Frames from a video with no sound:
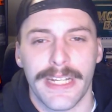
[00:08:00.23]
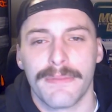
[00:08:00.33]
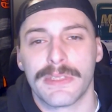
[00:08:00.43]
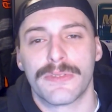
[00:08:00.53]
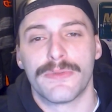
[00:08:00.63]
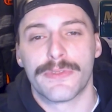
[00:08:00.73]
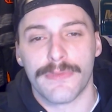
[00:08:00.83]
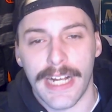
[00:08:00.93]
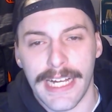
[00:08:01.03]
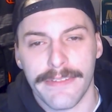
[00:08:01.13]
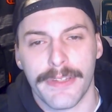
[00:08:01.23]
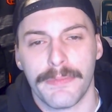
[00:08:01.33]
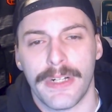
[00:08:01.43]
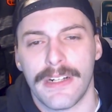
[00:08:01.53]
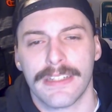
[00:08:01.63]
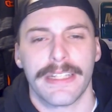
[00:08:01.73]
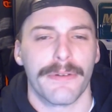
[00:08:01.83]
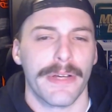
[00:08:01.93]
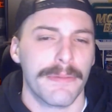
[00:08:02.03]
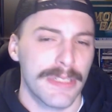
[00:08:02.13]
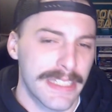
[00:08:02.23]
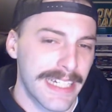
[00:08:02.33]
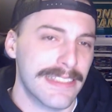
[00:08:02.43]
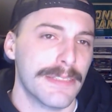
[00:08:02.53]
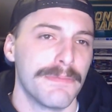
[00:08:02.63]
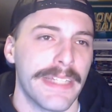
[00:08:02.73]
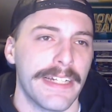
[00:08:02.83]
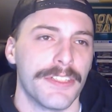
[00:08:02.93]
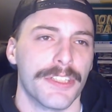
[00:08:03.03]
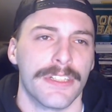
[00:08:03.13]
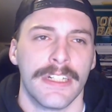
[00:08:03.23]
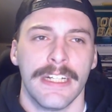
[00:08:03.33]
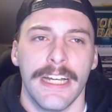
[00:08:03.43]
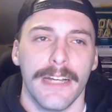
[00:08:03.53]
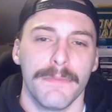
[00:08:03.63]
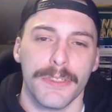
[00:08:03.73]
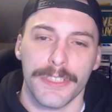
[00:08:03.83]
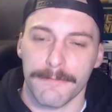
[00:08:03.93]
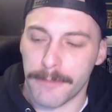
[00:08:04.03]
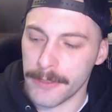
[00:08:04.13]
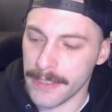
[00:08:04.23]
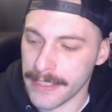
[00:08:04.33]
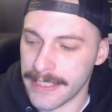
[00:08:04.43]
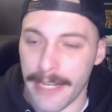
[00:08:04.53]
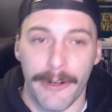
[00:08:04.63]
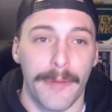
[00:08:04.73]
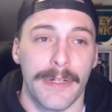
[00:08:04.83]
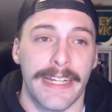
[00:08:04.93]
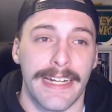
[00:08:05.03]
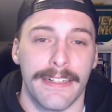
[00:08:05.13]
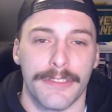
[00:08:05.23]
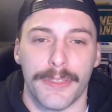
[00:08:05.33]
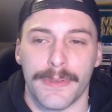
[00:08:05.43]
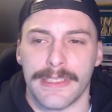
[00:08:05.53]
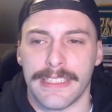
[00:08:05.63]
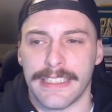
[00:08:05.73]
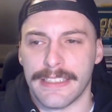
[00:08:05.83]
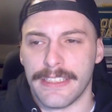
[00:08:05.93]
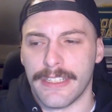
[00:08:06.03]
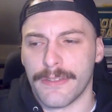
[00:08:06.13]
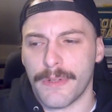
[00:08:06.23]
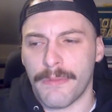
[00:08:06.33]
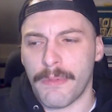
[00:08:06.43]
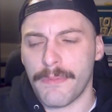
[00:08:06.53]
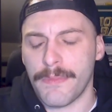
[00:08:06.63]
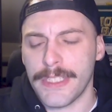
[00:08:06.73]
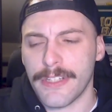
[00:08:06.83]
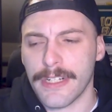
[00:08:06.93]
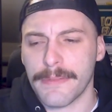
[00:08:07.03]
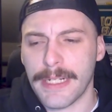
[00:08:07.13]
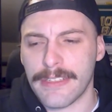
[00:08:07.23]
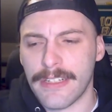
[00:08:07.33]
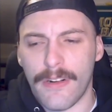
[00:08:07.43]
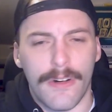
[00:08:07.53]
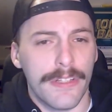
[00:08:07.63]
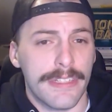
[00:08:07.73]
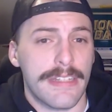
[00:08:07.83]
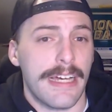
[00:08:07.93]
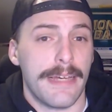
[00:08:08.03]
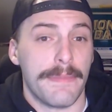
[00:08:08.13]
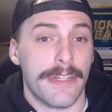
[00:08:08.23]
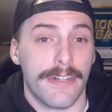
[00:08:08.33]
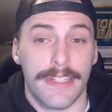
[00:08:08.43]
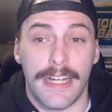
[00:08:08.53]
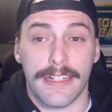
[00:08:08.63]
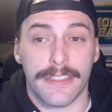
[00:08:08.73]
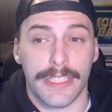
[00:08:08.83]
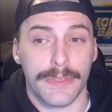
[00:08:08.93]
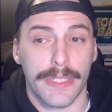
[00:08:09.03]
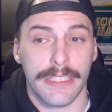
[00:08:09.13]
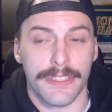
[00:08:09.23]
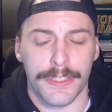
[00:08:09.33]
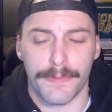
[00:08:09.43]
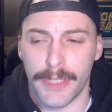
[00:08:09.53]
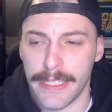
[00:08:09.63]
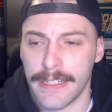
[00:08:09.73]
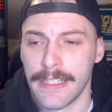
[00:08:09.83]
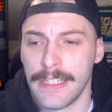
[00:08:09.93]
were able to drive the puck. They were able to get some danger. And most importantly, they were able to get out to a lead. We talk about it all the time here on Locked On Oilers, but